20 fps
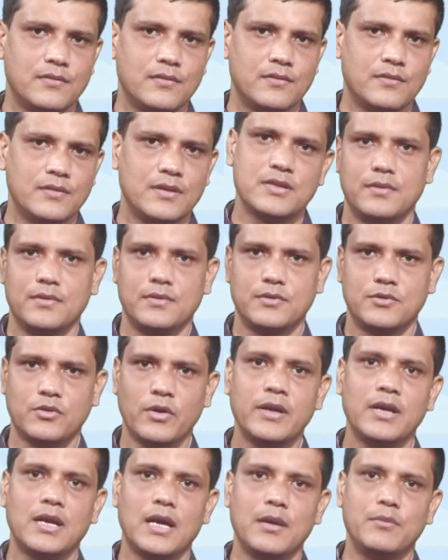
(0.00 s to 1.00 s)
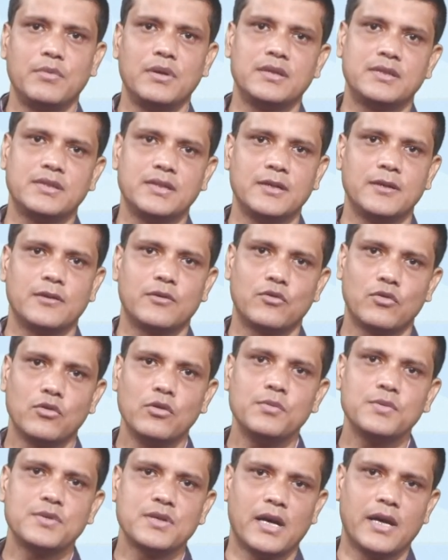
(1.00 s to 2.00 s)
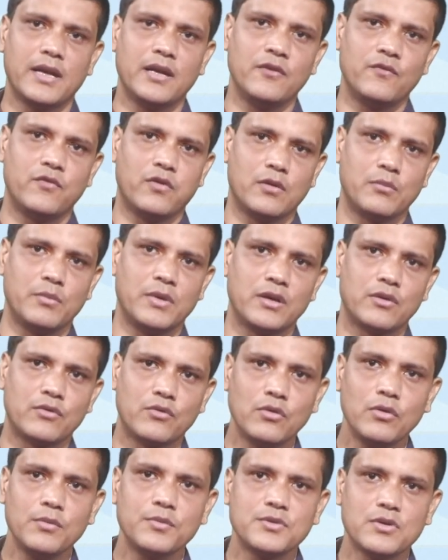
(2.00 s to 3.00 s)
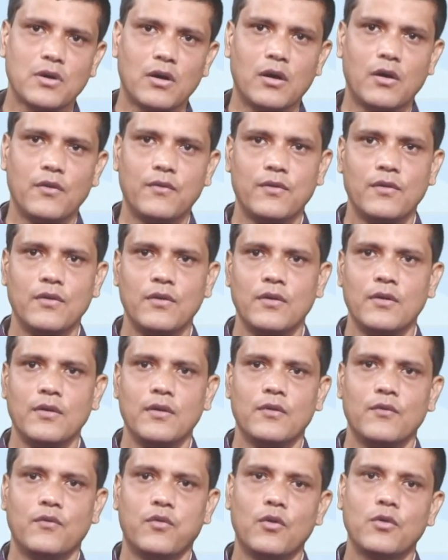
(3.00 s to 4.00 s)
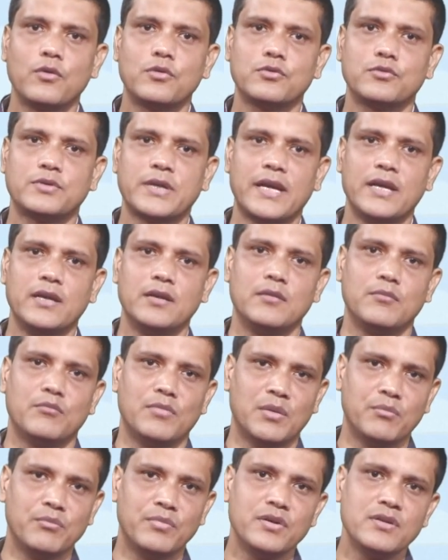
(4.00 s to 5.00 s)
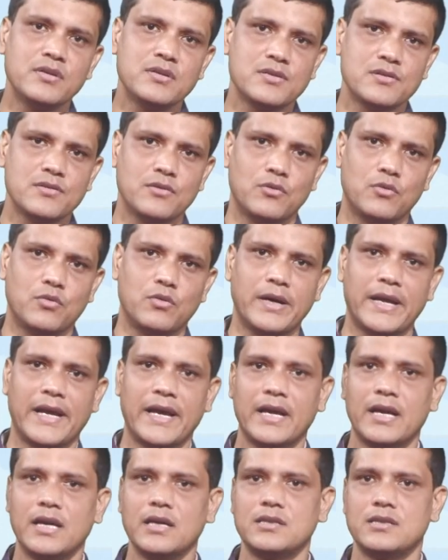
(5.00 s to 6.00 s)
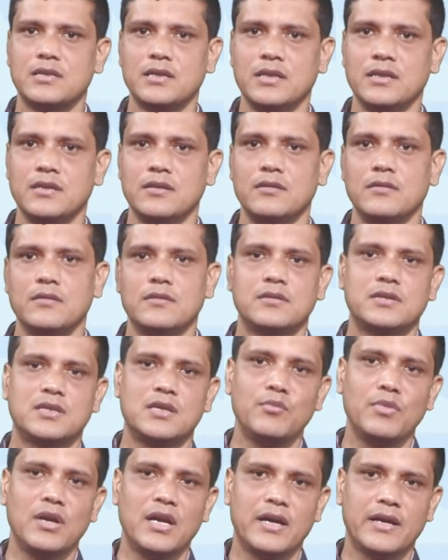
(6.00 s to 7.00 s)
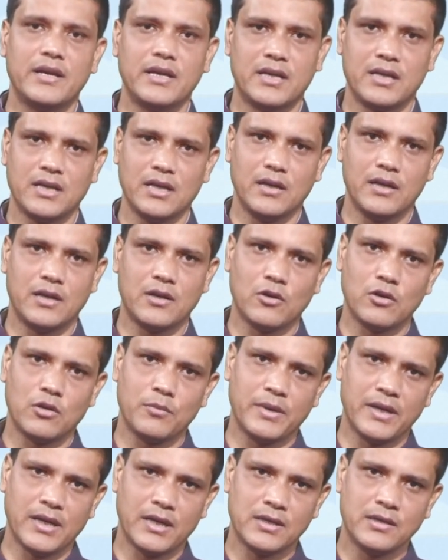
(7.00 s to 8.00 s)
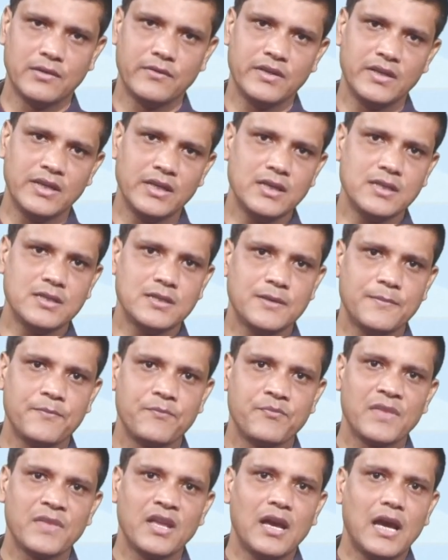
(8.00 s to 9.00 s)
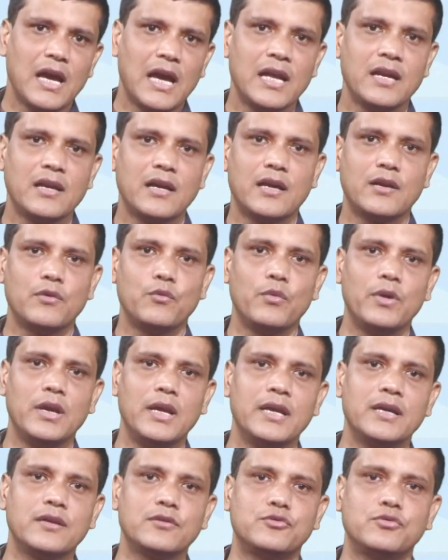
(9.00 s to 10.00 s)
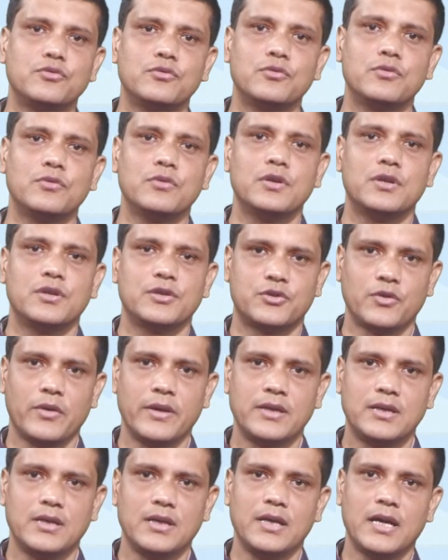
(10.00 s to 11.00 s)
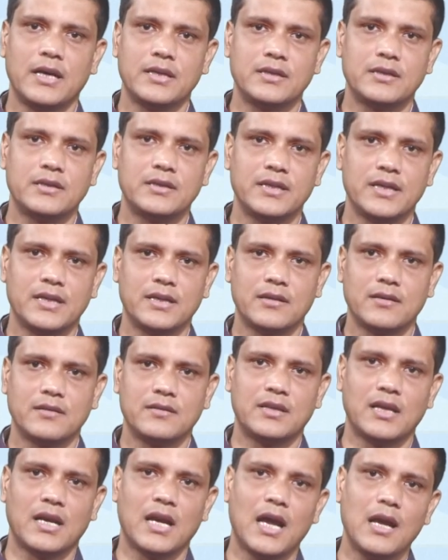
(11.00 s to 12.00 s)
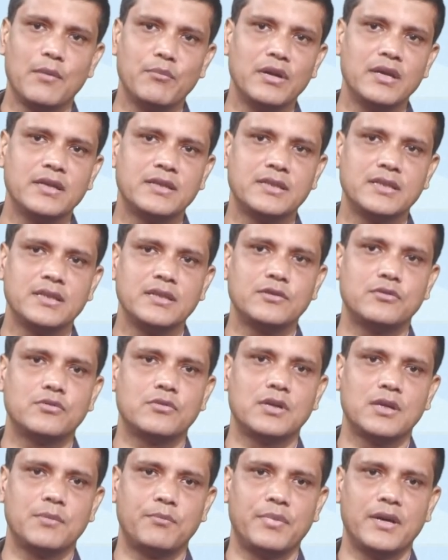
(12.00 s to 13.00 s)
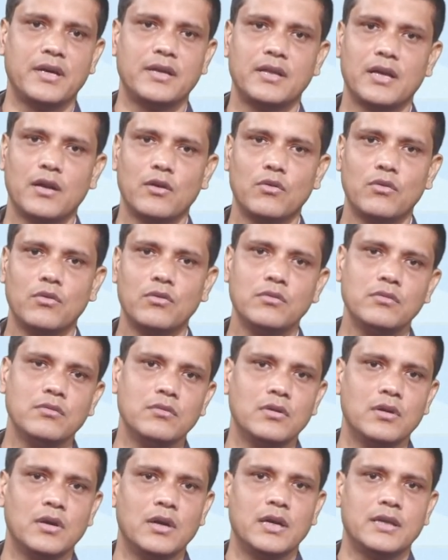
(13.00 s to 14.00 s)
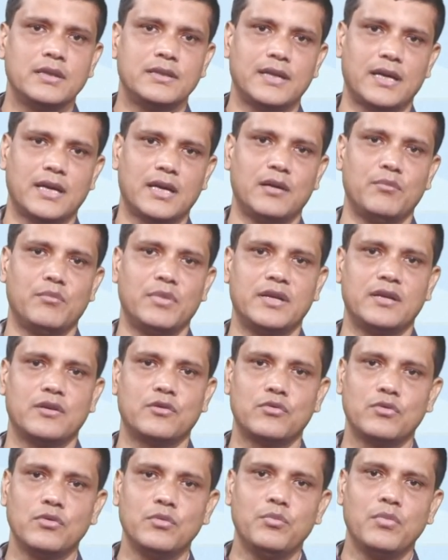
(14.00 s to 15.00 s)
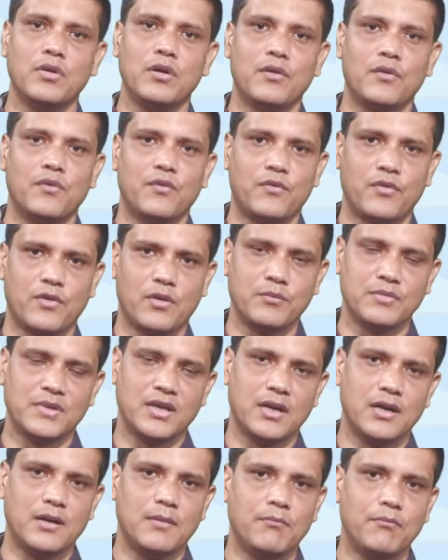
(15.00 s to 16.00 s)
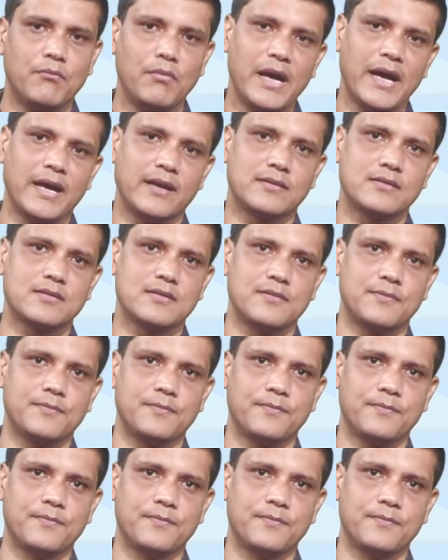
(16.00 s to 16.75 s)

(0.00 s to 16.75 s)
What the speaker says: These joint liability groups are informal groups of 4 to 10 members who are engaged in similar economic activities and are willing to jointly undertake the liability to repay the loan taken by the group from the banks.